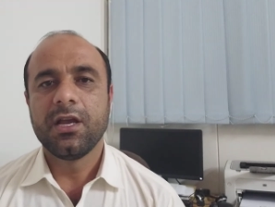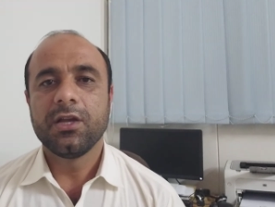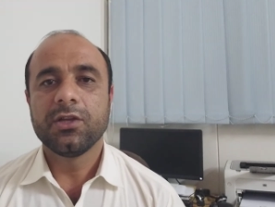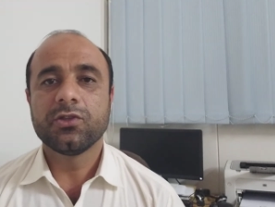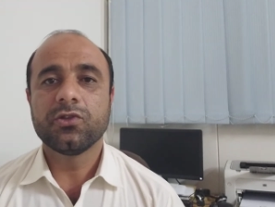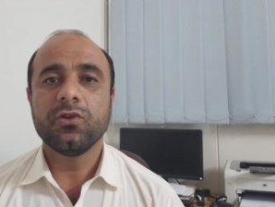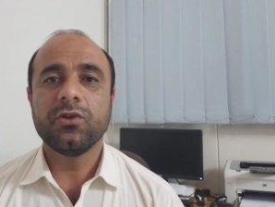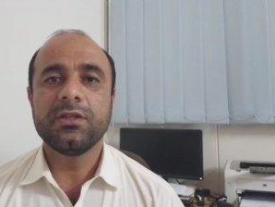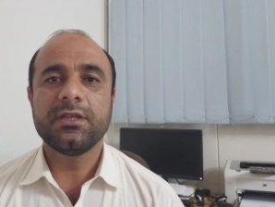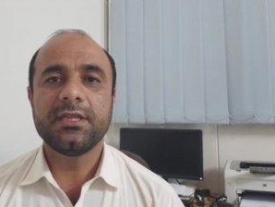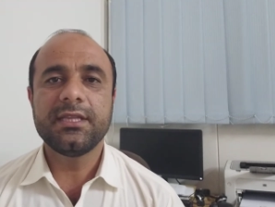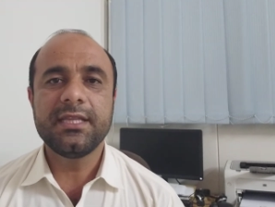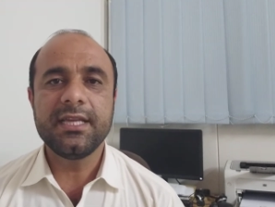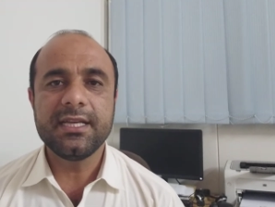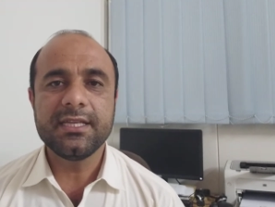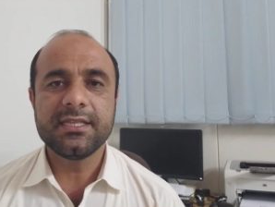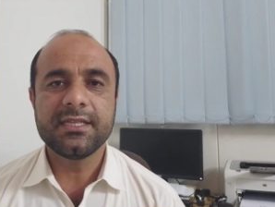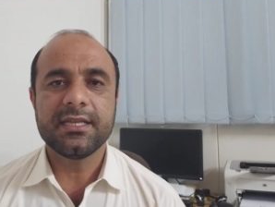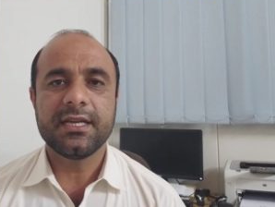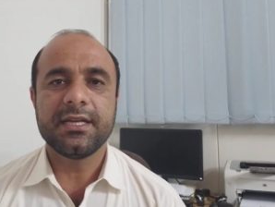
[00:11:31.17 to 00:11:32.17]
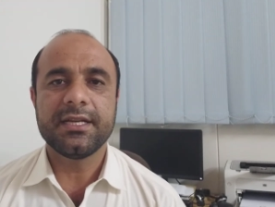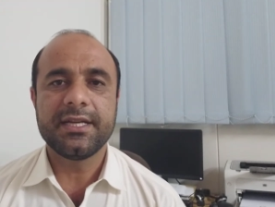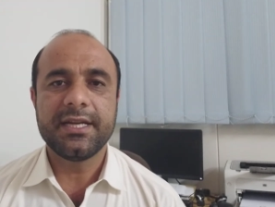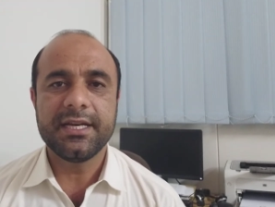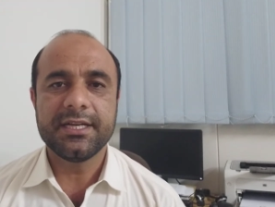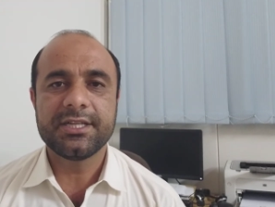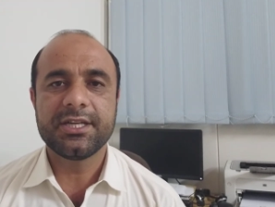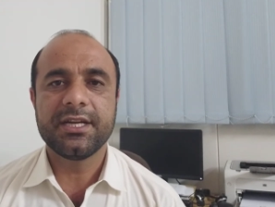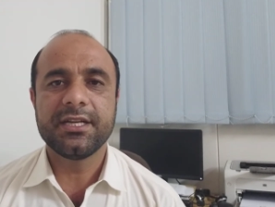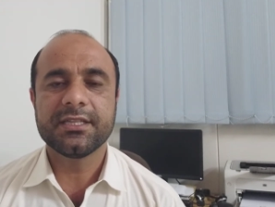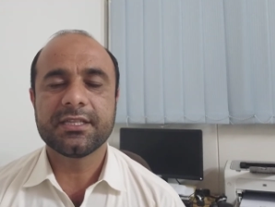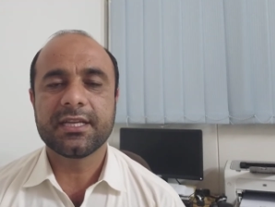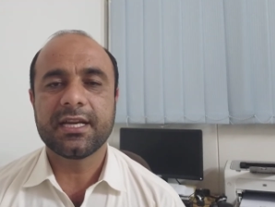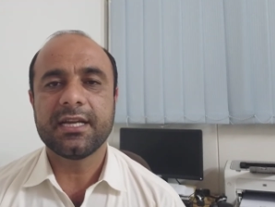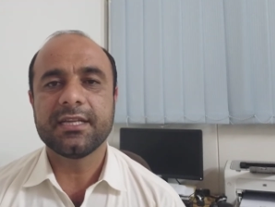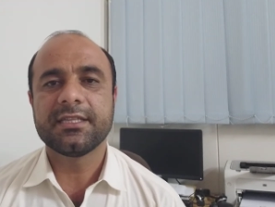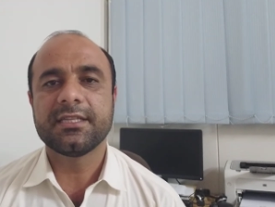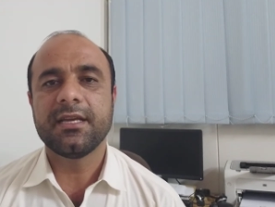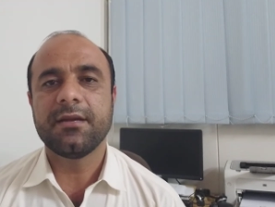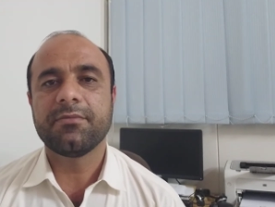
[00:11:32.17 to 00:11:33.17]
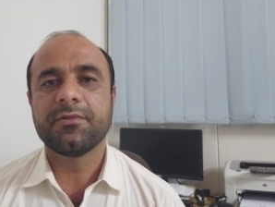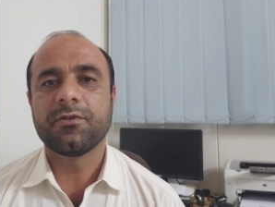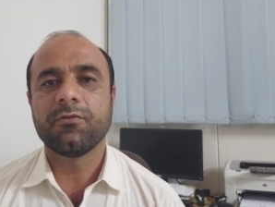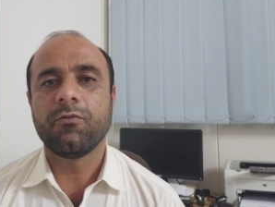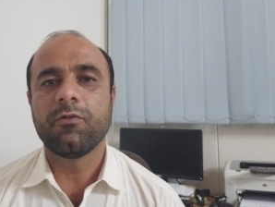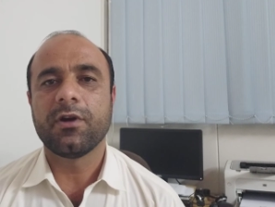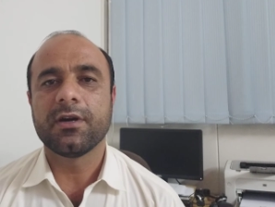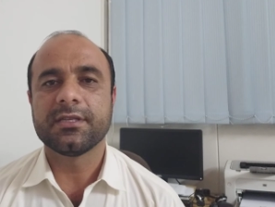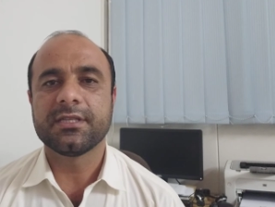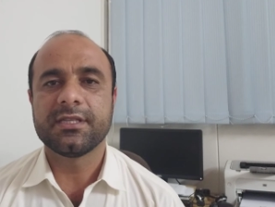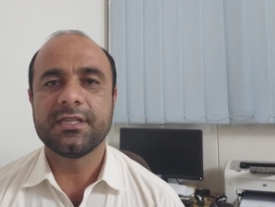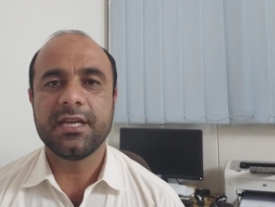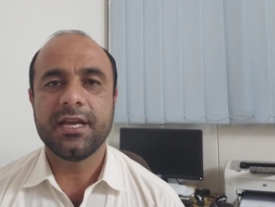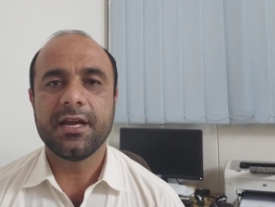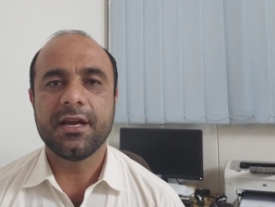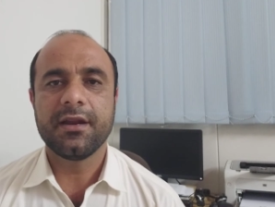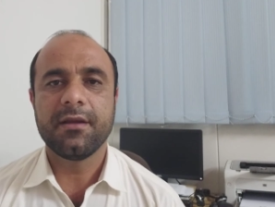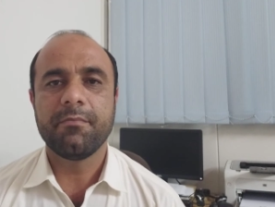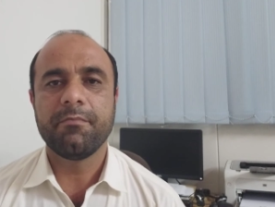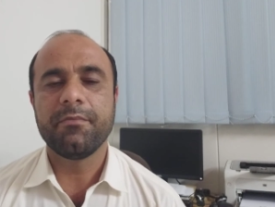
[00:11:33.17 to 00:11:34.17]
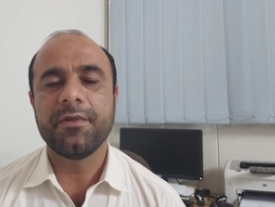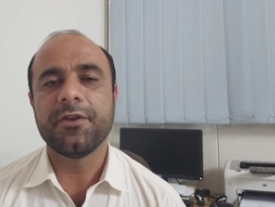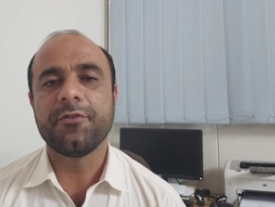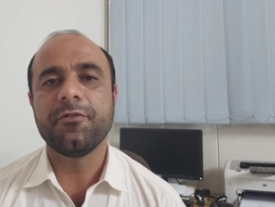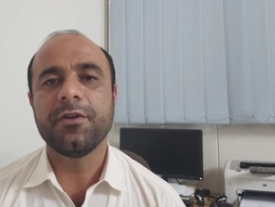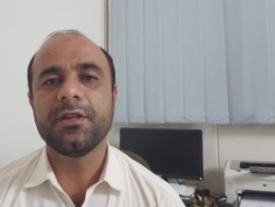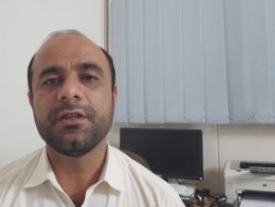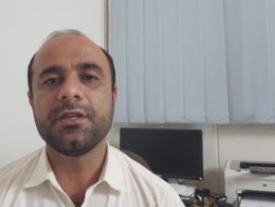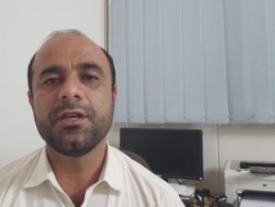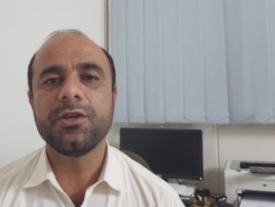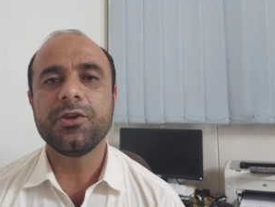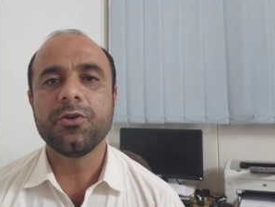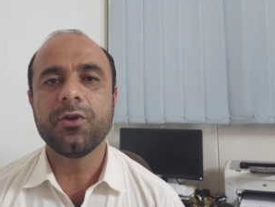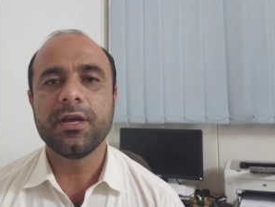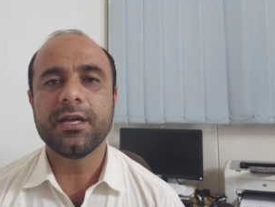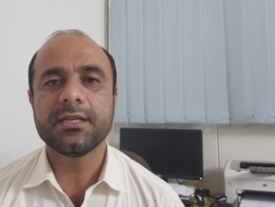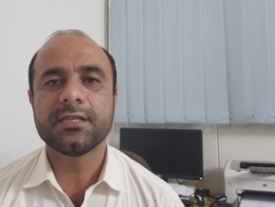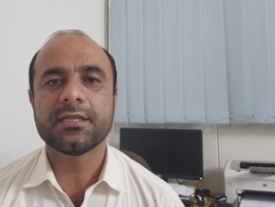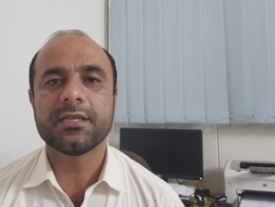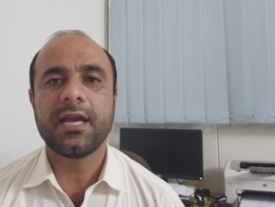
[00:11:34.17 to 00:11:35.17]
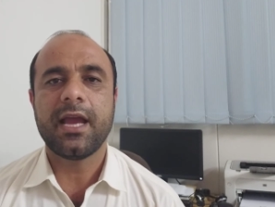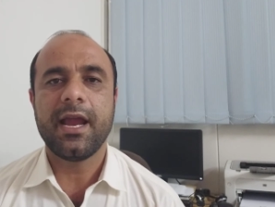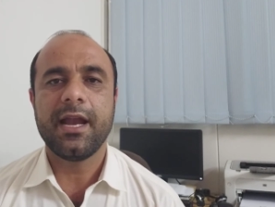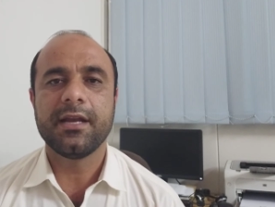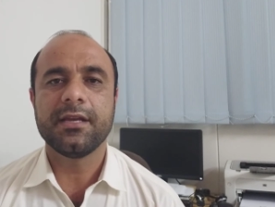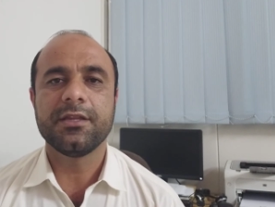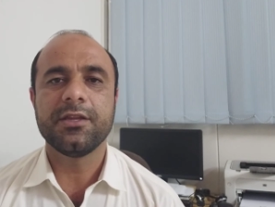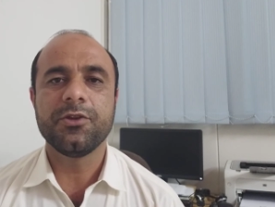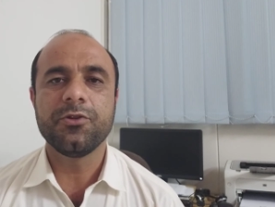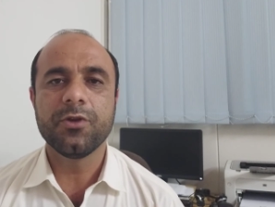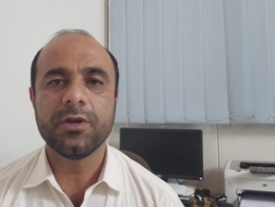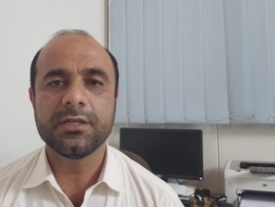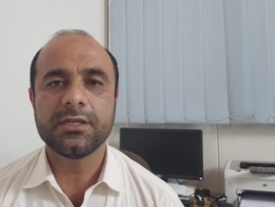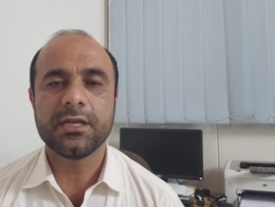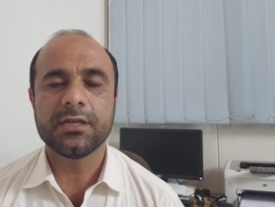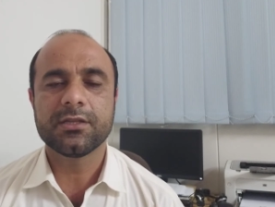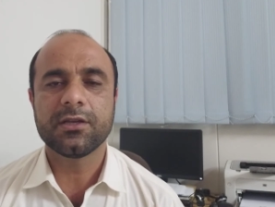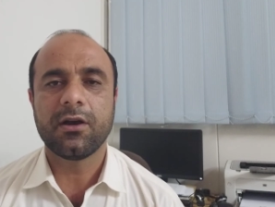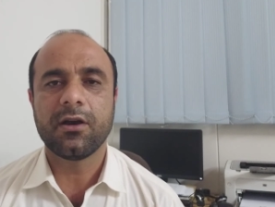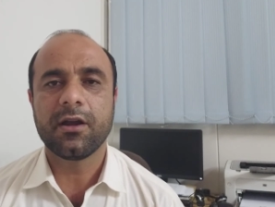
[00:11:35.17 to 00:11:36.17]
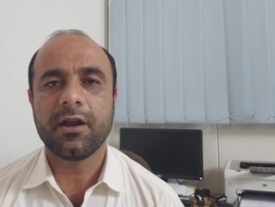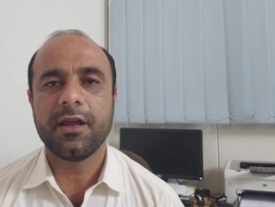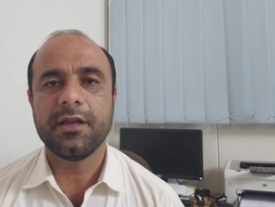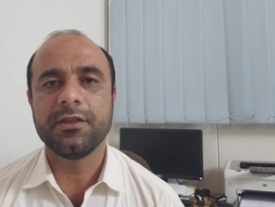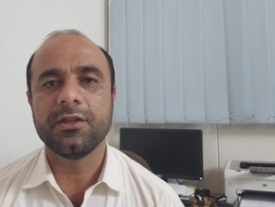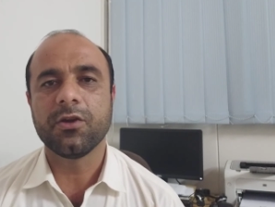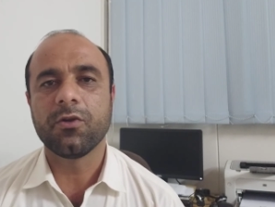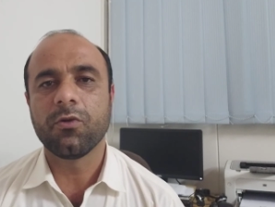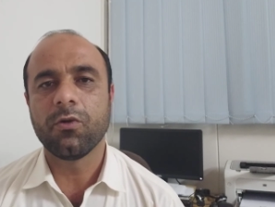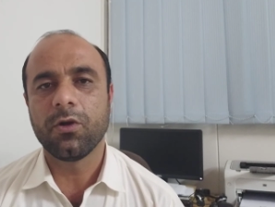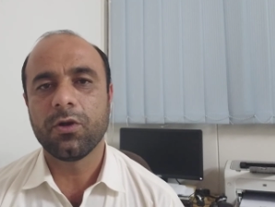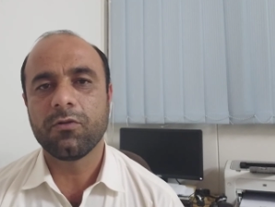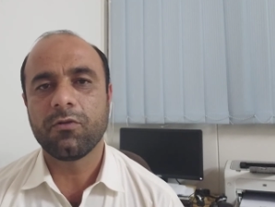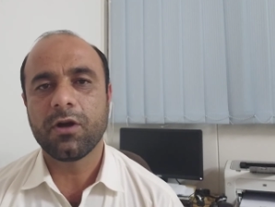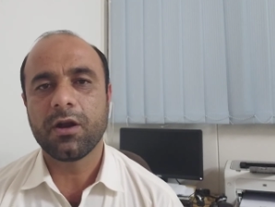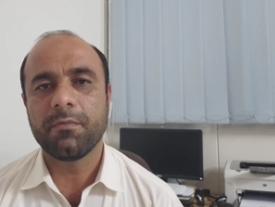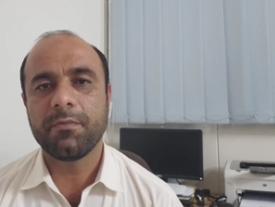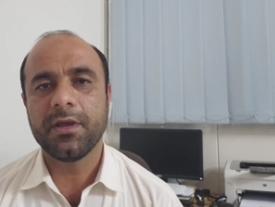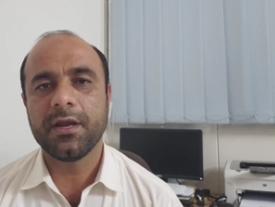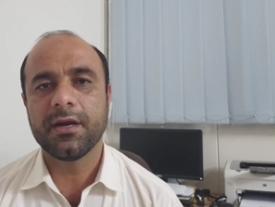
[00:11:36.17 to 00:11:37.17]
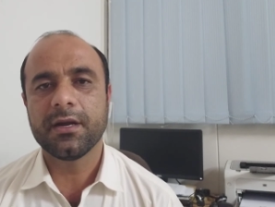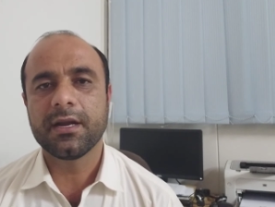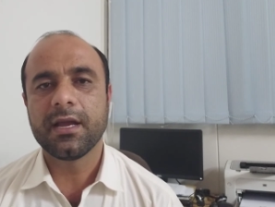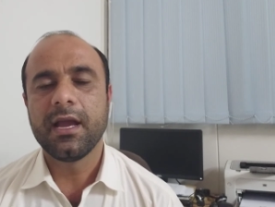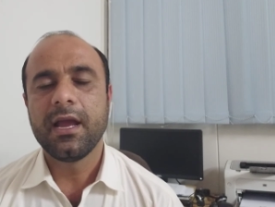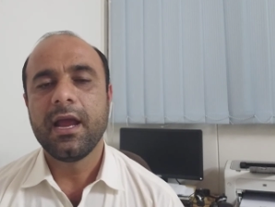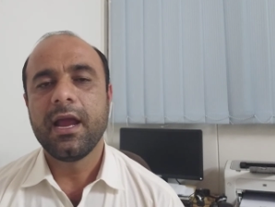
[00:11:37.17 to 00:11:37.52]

So this deterrence concept was there between the US and the USSR in the Cold War period